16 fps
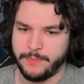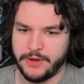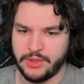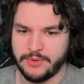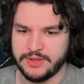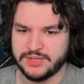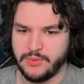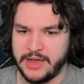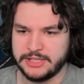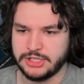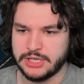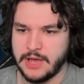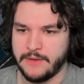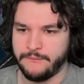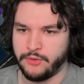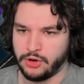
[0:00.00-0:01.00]
part of the reason why I took
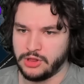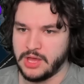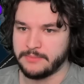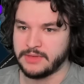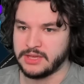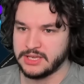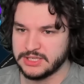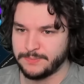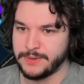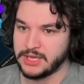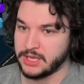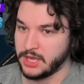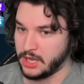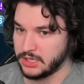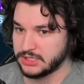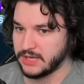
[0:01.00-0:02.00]
out 4-LUM is
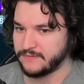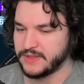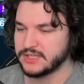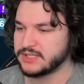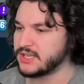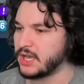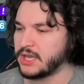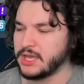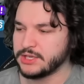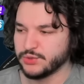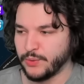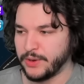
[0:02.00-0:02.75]
because of the Zuckuss.